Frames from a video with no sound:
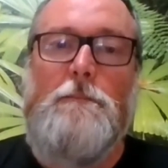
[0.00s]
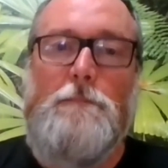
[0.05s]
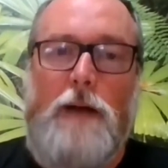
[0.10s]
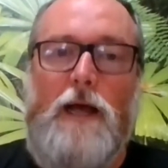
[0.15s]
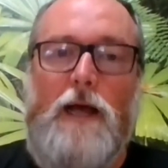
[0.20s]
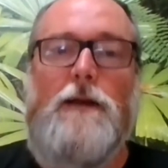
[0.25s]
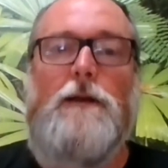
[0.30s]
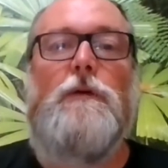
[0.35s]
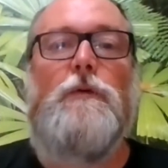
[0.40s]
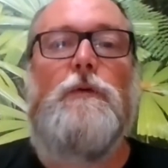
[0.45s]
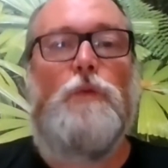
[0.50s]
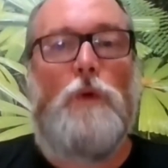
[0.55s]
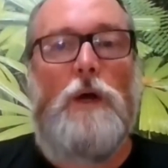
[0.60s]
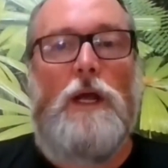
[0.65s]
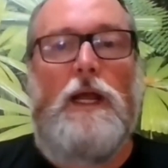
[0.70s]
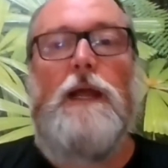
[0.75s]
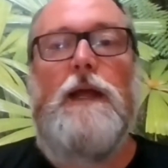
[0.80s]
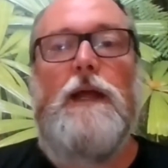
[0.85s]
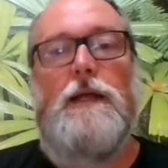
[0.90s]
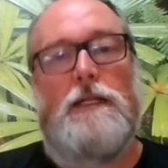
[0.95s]
But
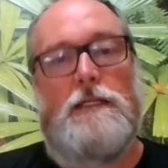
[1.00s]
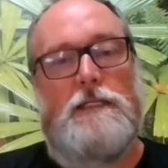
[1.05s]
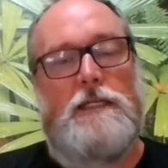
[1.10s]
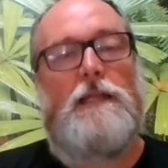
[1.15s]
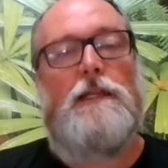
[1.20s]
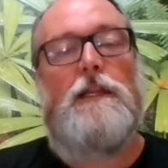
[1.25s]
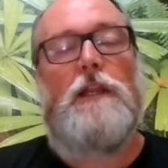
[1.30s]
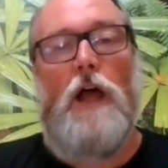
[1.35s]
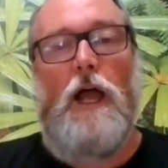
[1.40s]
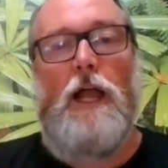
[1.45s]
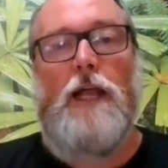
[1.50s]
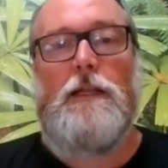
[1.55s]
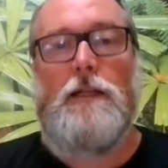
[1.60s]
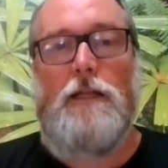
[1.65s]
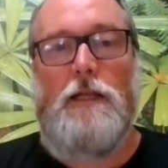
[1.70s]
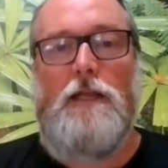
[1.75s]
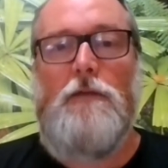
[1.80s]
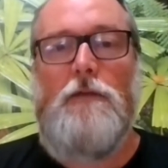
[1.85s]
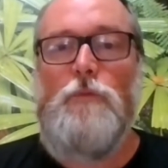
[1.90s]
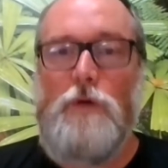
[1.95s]
where it's
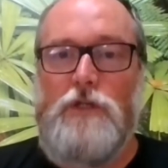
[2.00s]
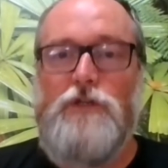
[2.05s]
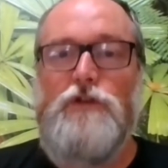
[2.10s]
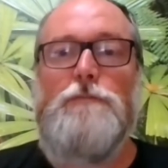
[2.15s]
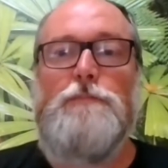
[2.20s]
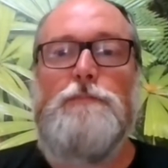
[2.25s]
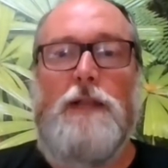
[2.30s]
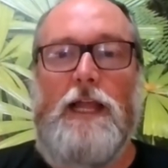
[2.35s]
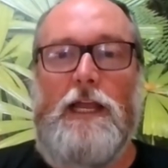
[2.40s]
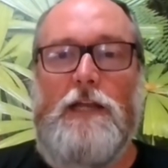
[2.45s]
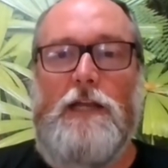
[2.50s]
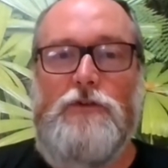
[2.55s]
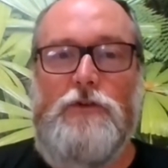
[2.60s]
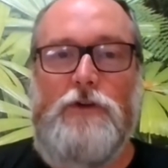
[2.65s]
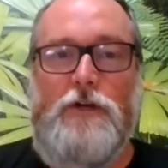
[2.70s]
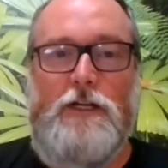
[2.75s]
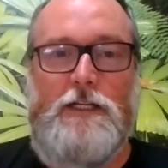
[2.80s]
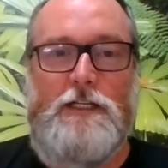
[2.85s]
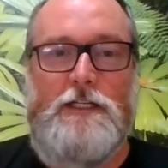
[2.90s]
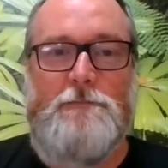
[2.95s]
unlikely, we do plant
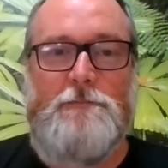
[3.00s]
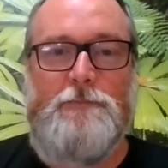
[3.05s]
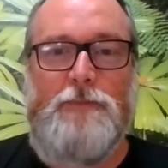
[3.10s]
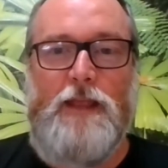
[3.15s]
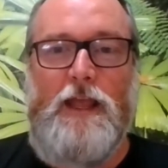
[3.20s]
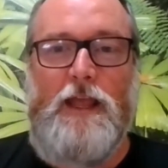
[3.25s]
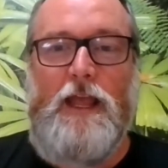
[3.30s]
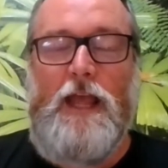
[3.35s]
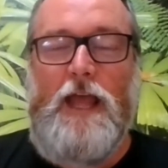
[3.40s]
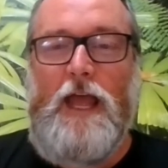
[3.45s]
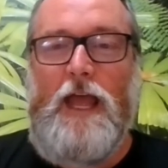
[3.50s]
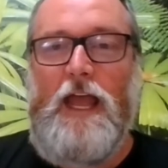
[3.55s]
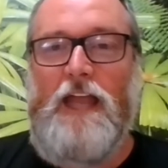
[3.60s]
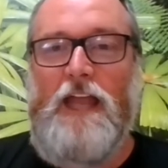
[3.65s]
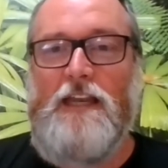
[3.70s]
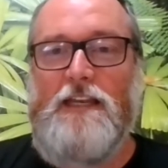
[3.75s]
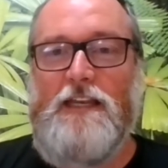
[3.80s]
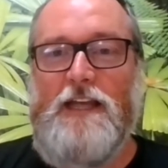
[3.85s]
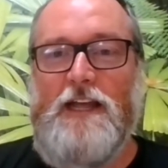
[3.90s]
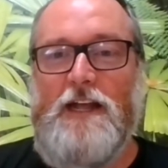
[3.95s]
trees.
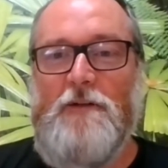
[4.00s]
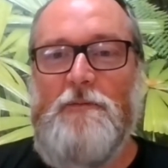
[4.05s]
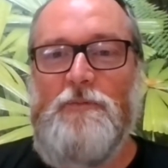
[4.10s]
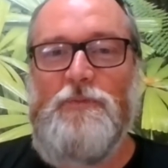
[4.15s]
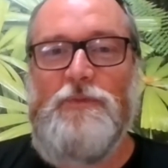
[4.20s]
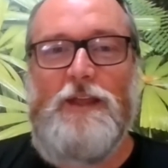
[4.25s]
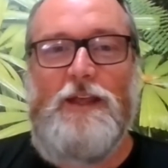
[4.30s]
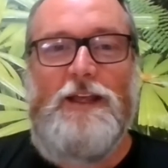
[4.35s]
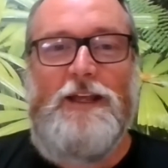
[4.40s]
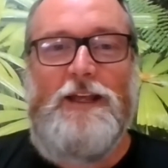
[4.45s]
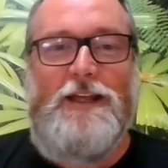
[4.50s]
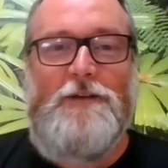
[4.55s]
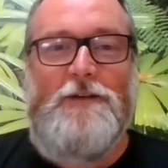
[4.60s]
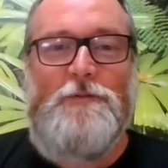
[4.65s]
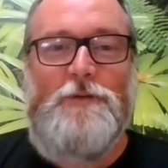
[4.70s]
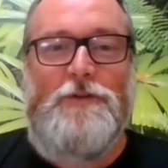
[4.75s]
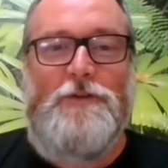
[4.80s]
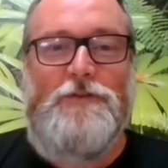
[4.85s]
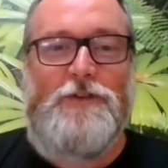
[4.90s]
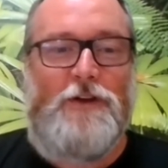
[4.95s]
And
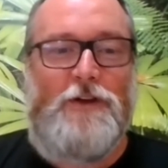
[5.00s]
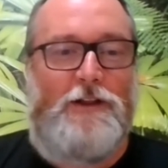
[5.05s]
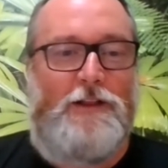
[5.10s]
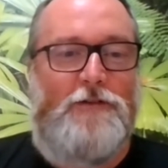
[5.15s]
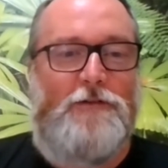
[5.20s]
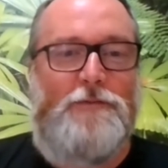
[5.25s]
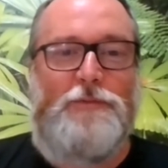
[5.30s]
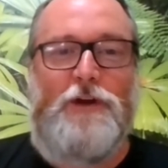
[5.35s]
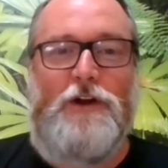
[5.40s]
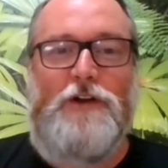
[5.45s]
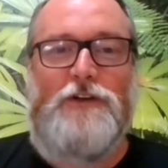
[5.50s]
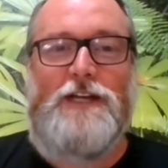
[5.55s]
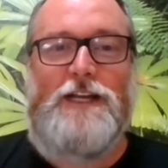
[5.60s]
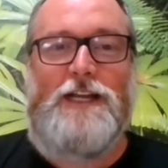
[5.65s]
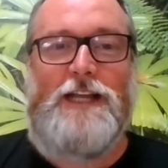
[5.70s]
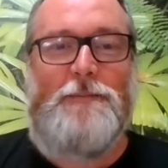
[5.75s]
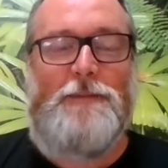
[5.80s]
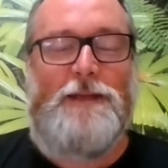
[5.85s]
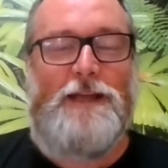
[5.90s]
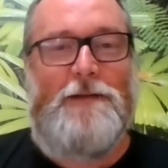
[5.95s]
we've got a little
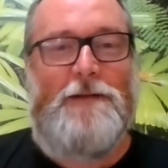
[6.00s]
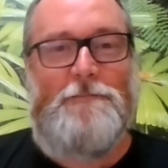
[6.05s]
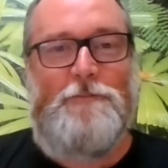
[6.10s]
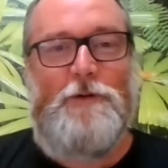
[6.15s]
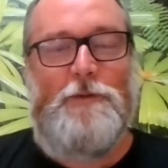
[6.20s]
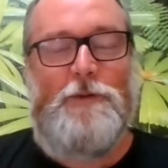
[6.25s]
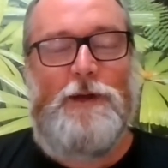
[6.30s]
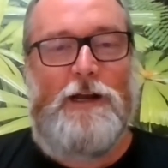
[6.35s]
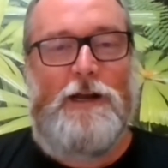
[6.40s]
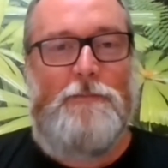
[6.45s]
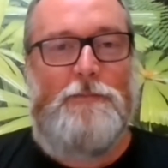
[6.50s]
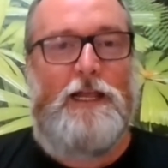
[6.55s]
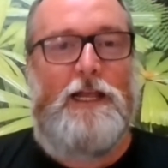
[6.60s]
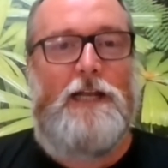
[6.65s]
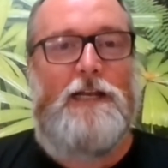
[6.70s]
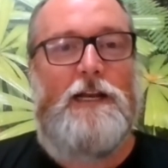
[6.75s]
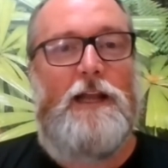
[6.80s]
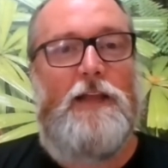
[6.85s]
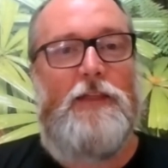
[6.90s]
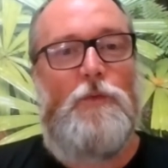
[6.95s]
project coming up where we're going to
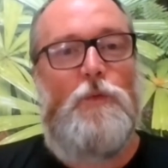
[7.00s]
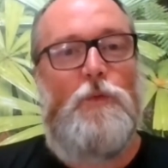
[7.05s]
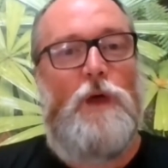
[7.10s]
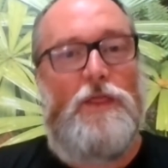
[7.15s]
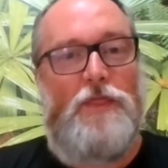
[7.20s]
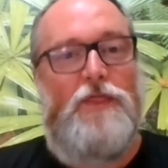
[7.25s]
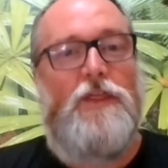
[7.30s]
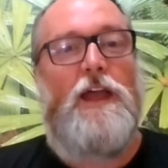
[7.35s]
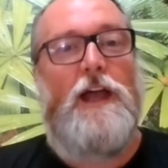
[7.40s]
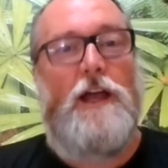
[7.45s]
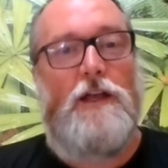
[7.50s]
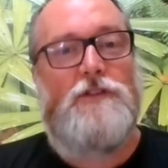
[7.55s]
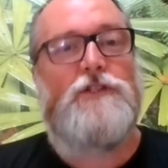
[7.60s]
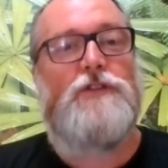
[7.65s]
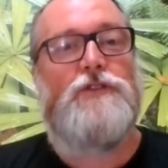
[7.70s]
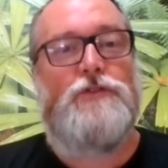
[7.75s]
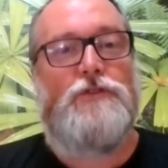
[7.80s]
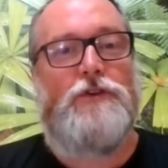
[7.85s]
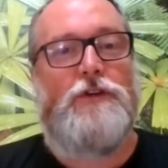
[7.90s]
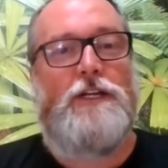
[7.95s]
plant another
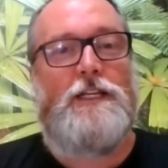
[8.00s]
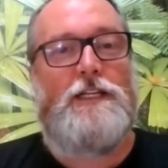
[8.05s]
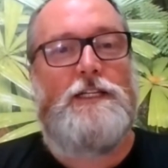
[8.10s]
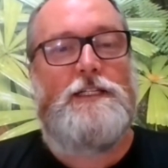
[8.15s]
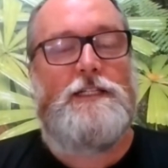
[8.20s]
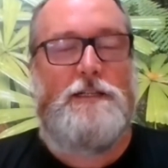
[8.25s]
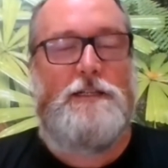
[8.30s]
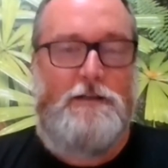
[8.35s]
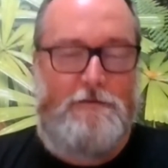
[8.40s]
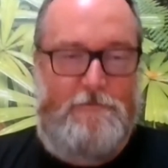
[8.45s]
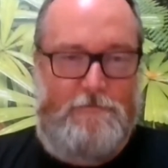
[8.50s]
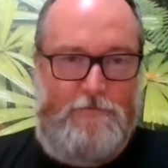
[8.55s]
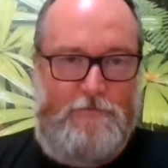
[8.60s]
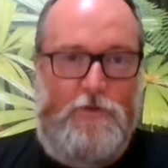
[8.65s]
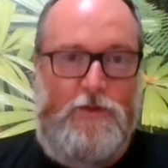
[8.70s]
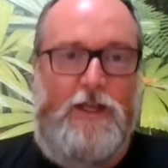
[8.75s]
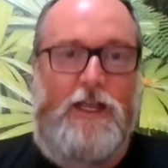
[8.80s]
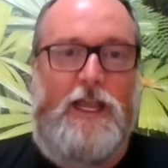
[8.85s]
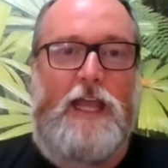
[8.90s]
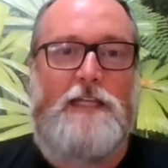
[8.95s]
1,000 trees
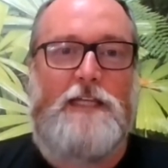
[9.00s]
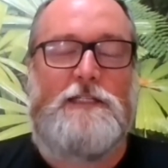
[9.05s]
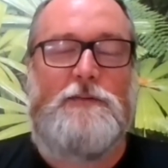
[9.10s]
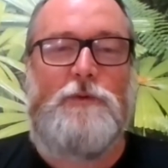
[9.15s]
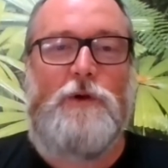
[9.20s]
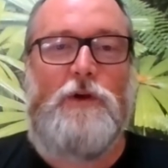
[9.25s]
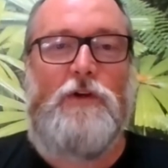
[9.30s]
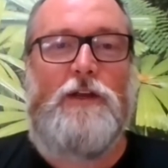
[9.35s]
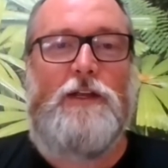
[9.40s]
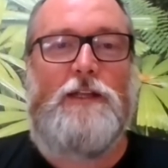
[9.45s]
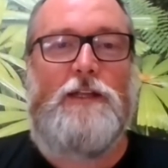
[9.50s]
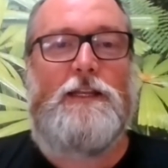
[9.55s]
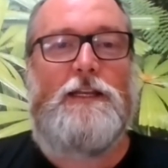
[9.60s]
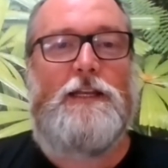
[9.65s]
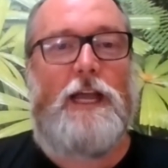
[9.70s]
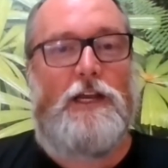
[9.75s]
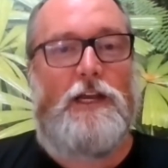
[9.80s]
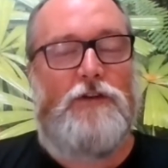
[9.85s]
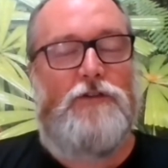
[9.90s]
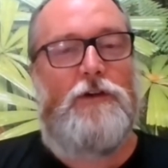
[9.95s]
for the cassowary in the
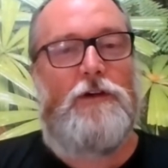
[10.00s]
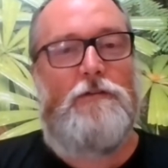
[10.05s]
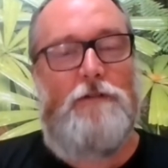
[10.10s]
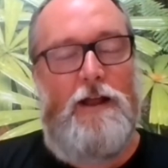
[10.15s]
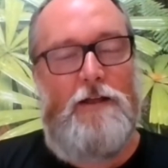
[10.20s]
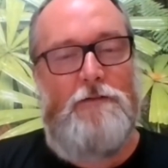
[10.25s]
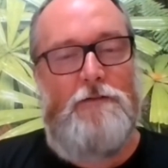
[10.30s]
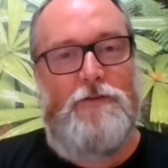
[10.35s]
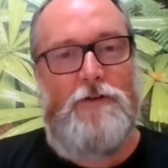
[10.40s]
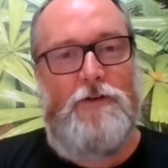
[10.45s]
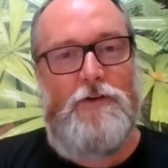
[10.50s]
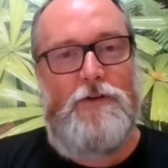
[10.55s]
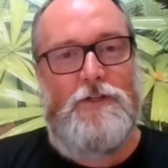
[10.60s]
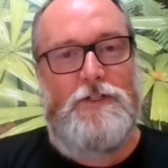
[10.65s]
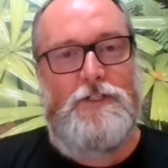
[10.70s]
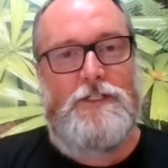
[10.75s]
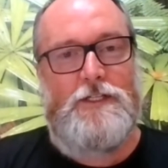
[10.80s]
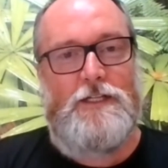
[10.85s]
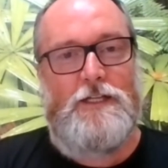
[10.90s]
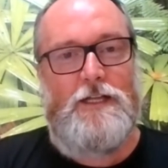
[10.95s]
Daintree
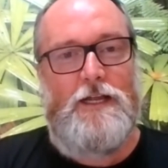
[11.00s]
Rainforest.